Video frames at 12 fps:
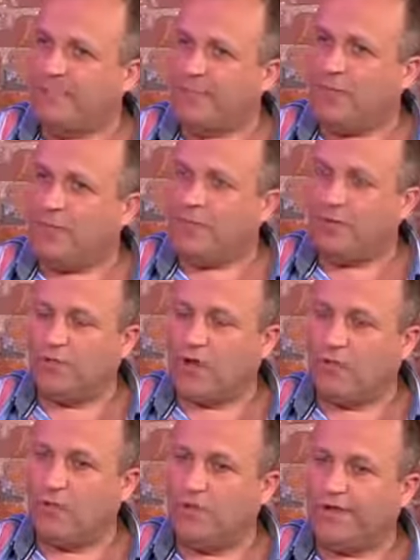We do a lot
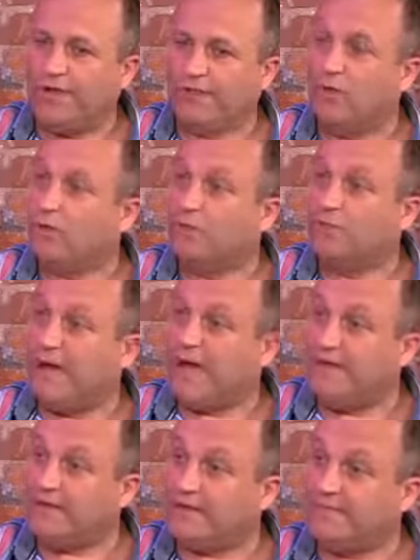of work in the local
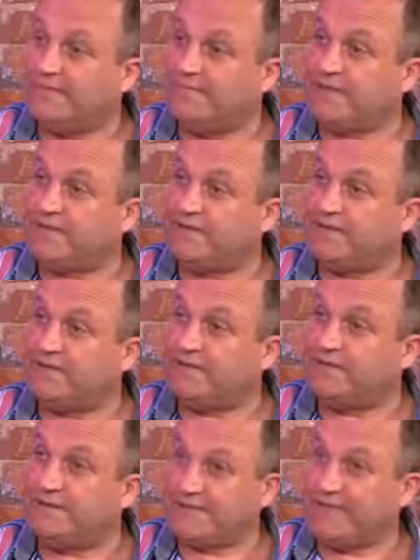parks in Manchester,
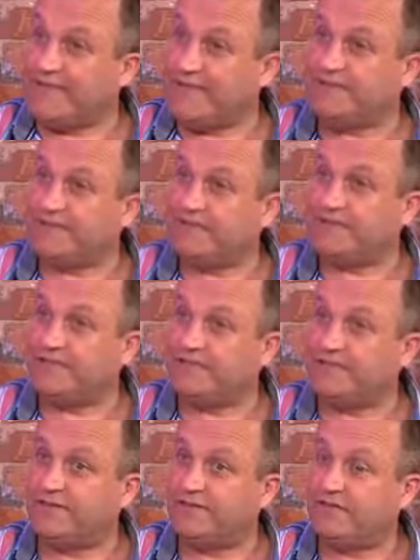especially East
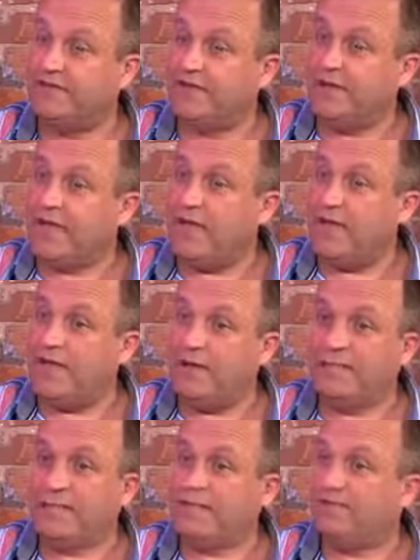Manchester.
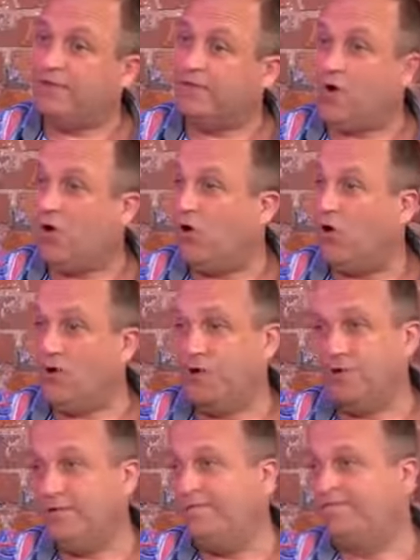
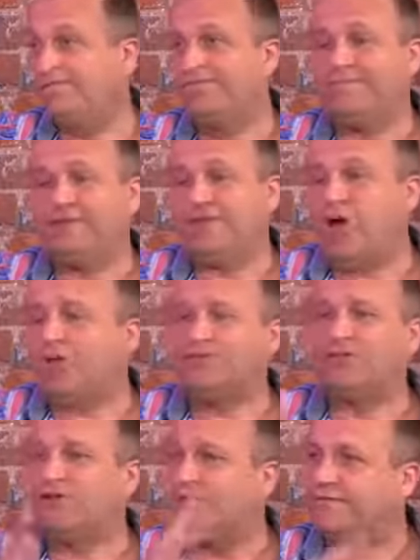Football, all
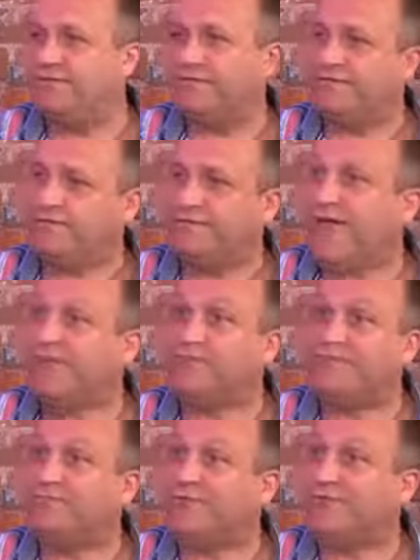sorts of fun stuff. Egg and
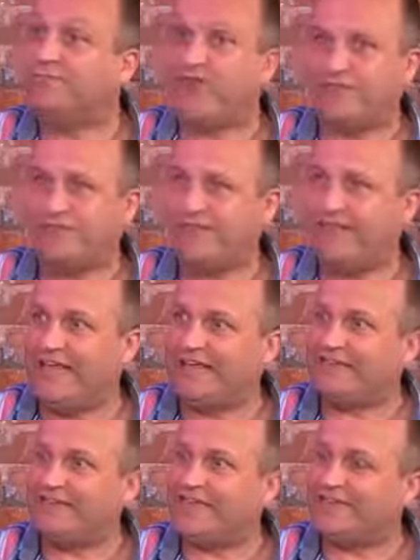spoon race,
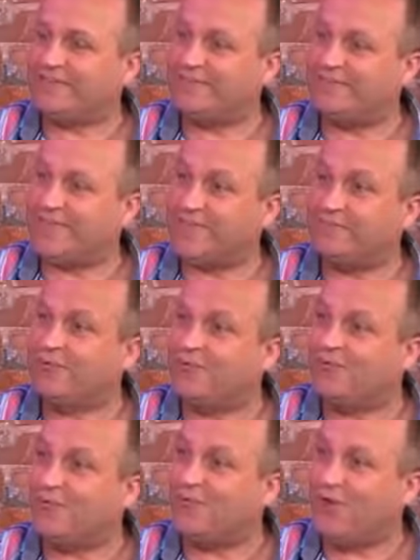three-legged race sometimes,
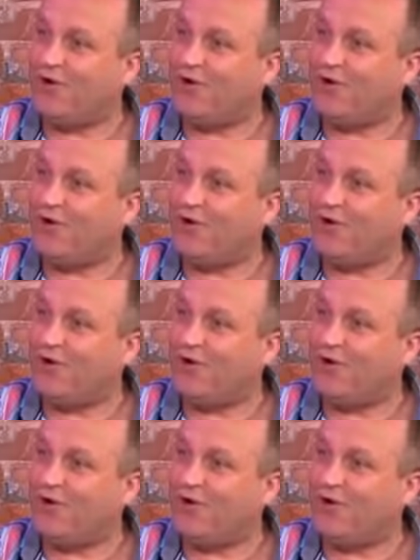struggle wall.